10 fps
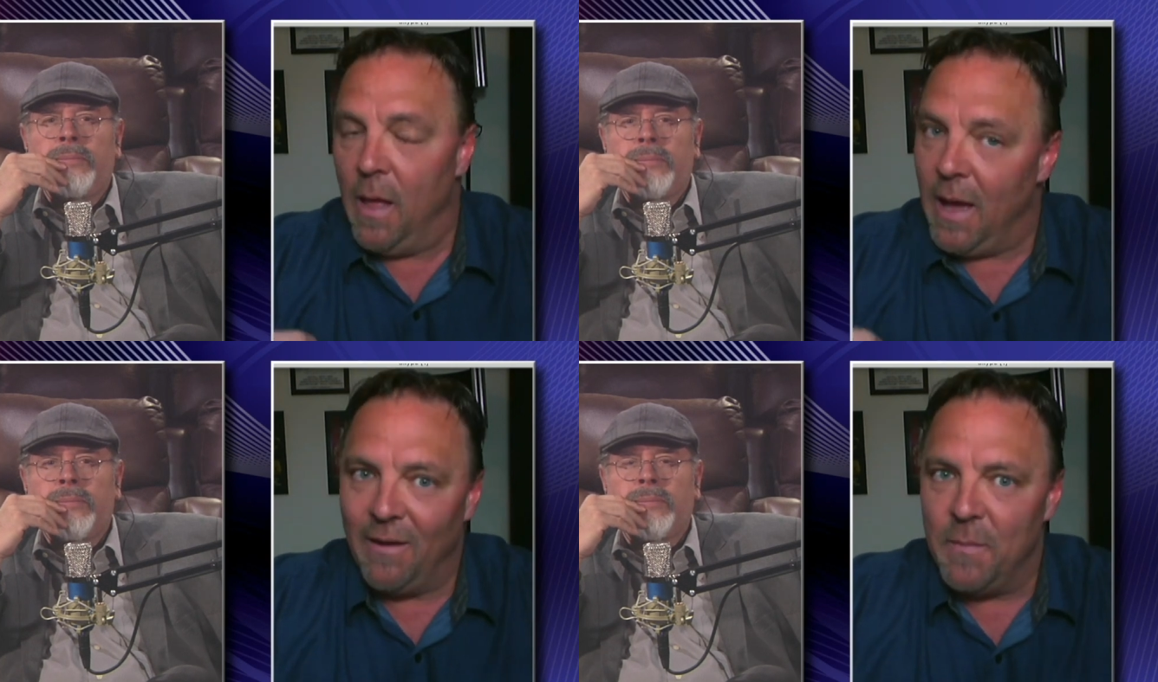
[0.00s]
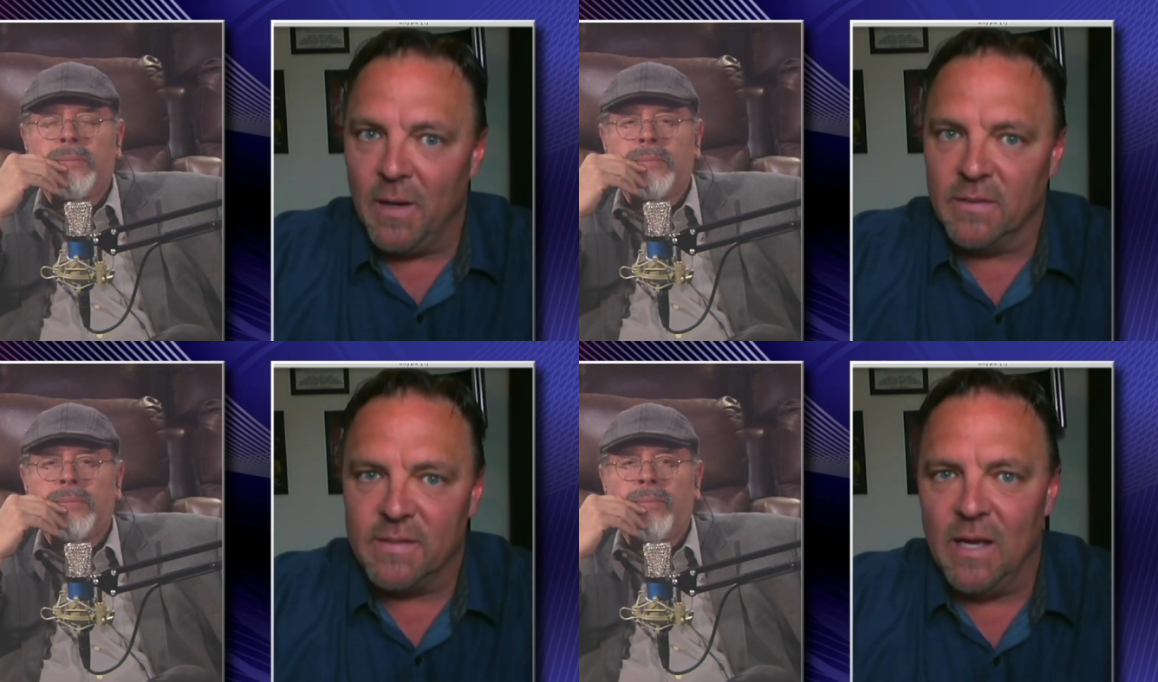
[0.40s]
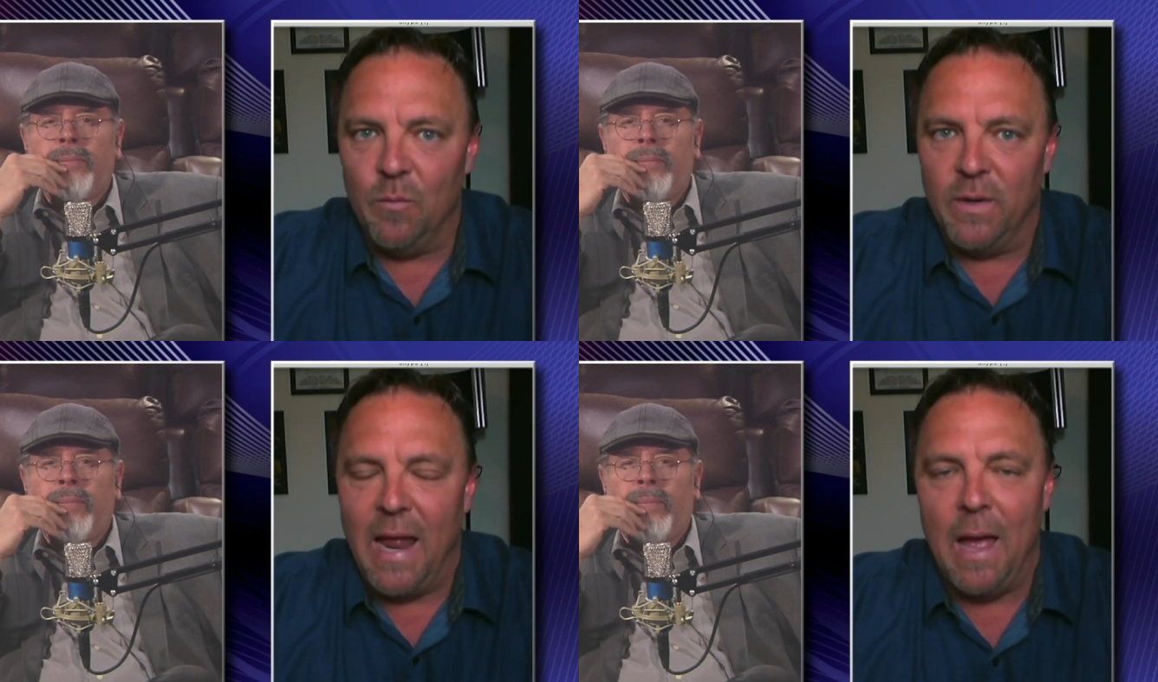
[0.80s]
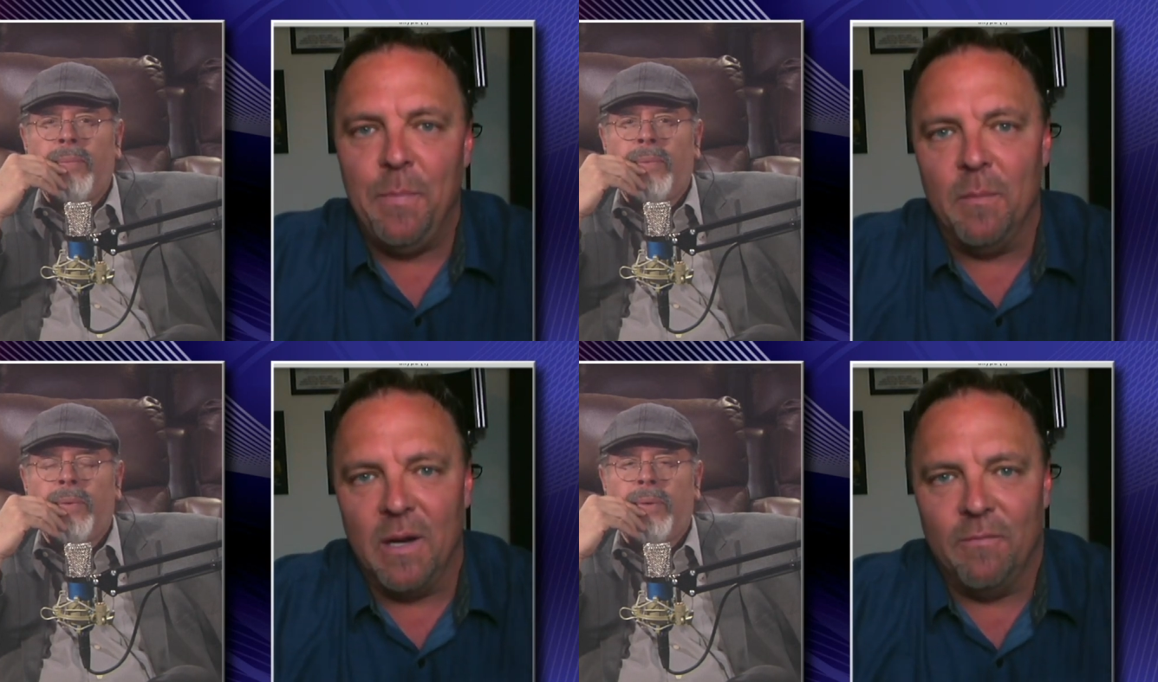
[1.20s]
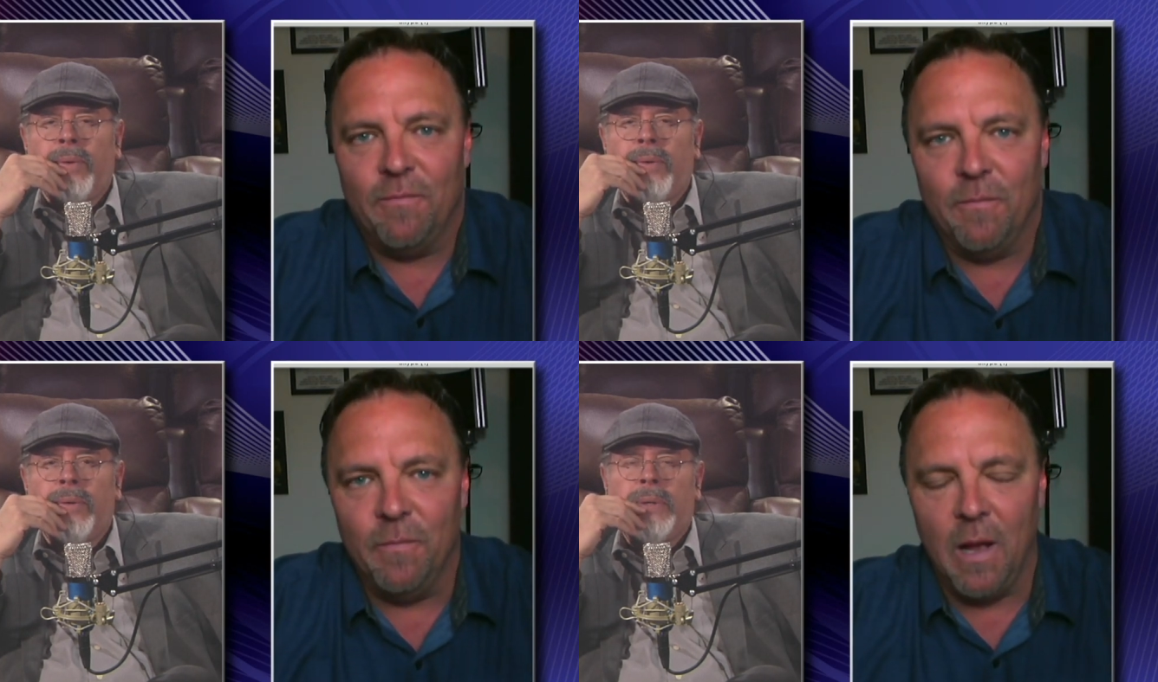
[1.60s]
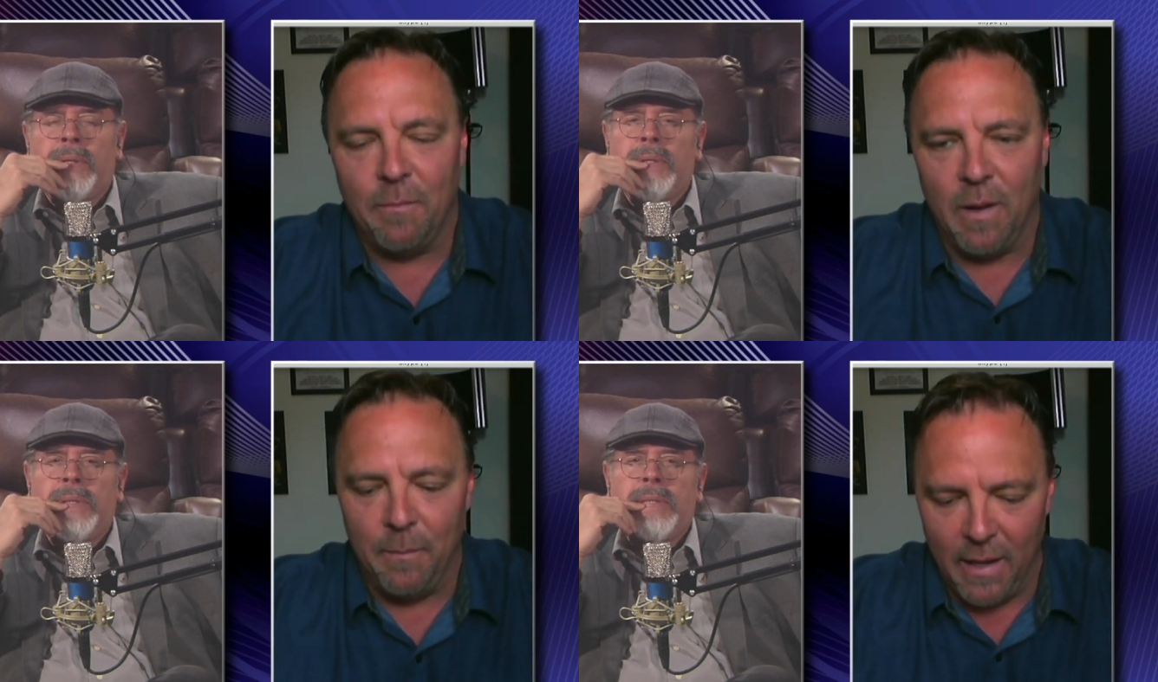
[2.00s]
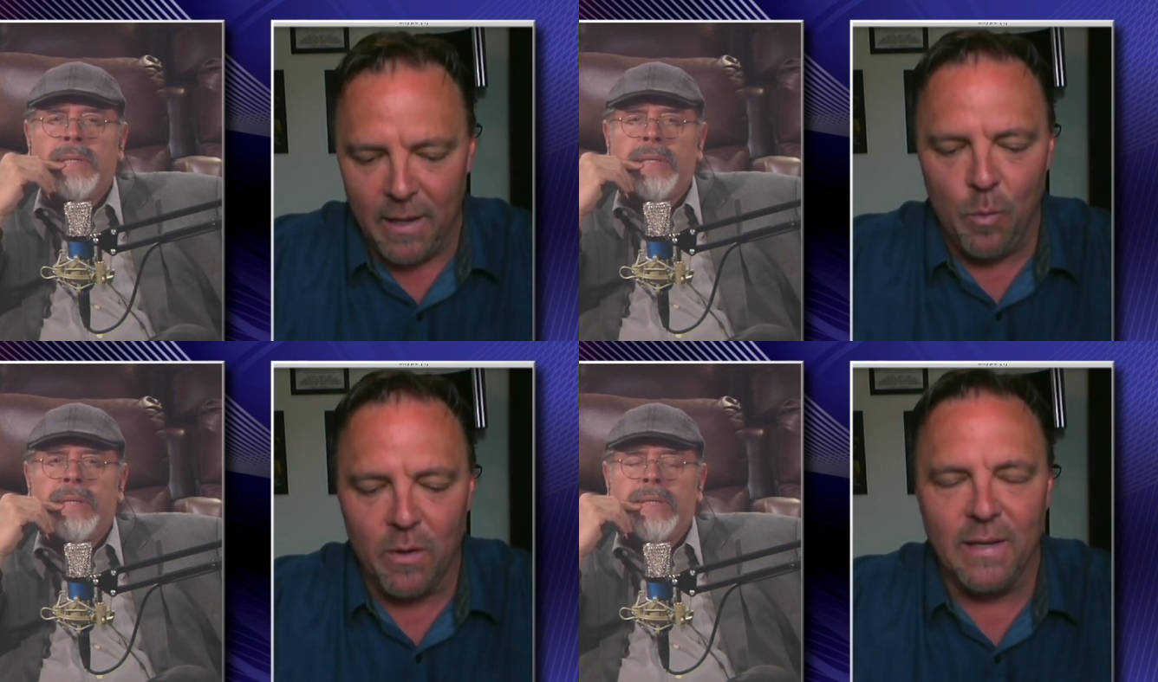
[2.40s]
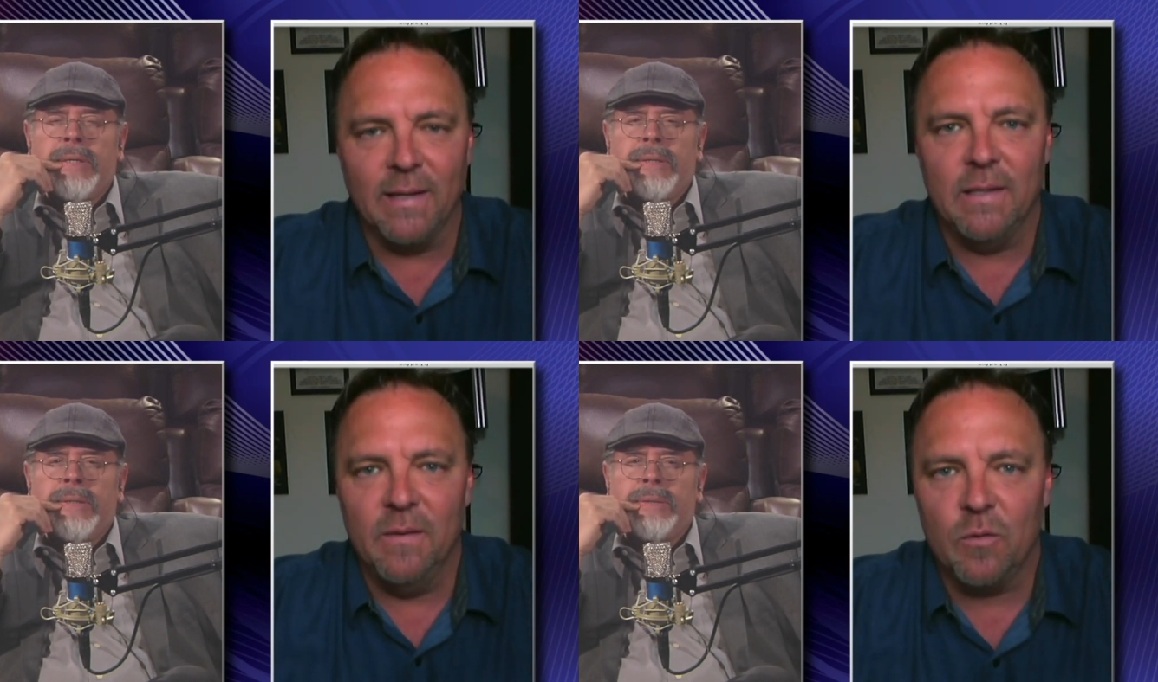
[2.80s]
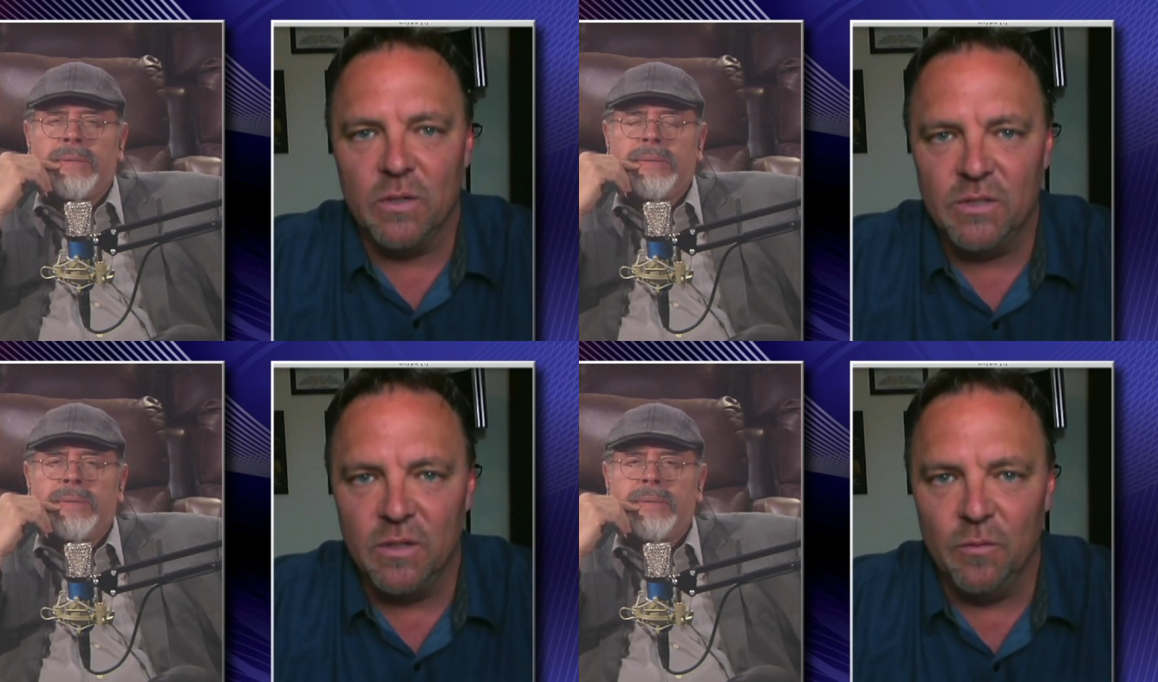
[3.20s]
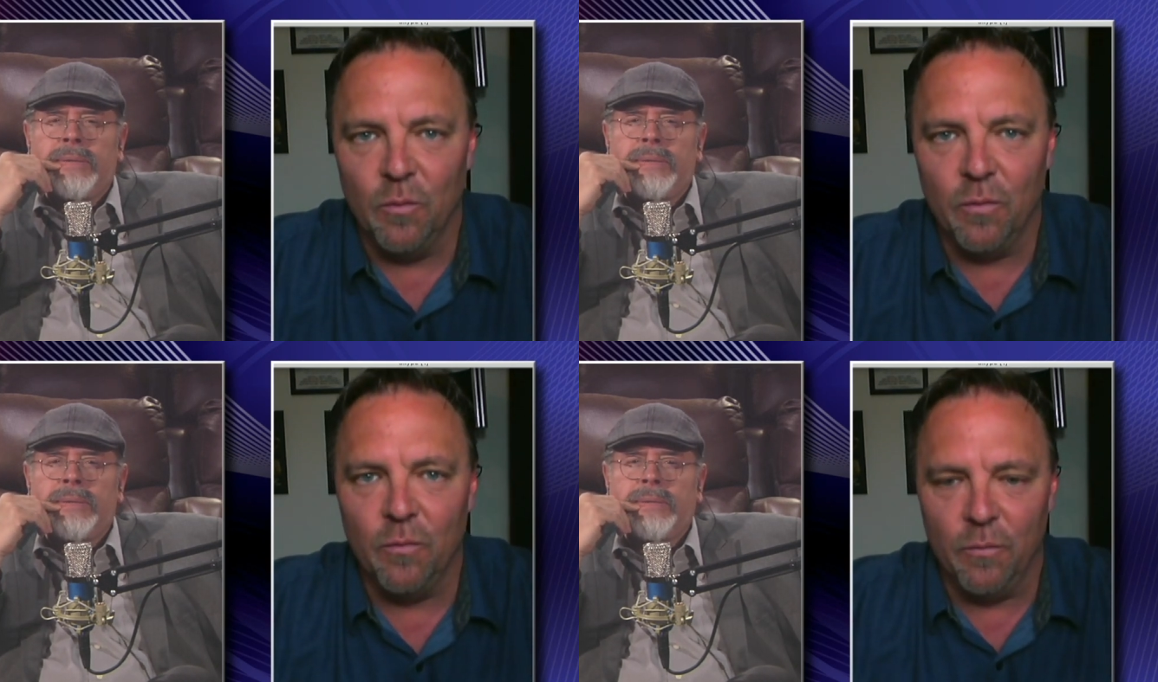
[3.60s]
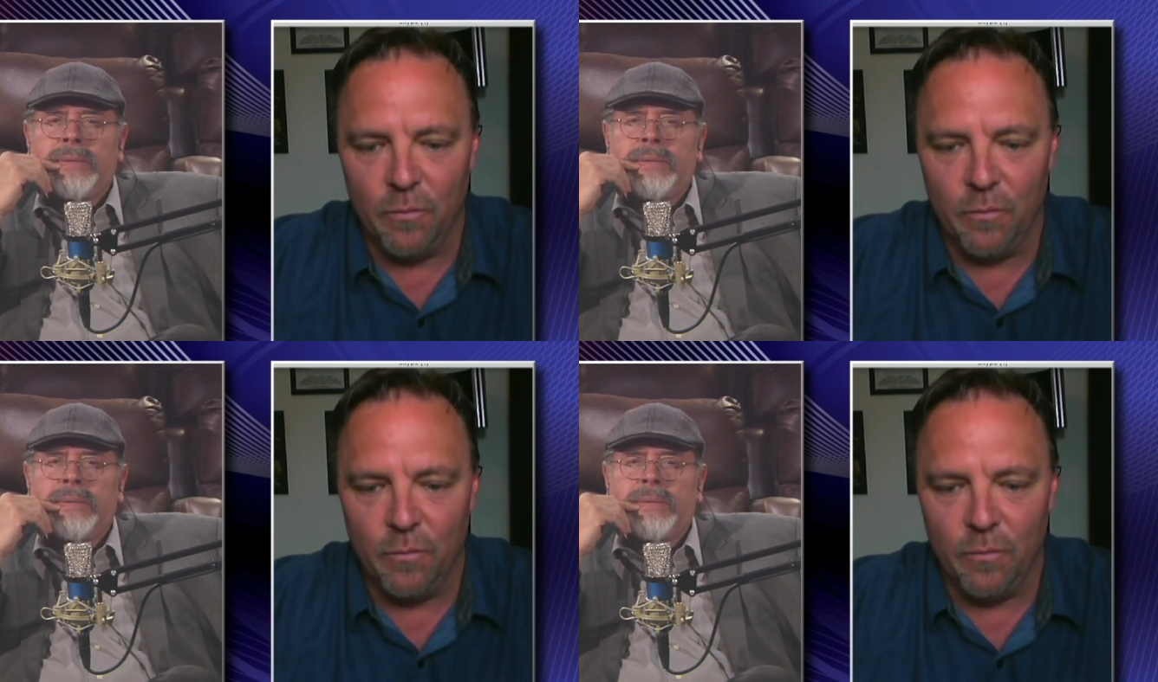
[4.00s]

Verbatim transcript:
Speaker 1: I haven't been on set when it happened, but I'm well connected in the Christian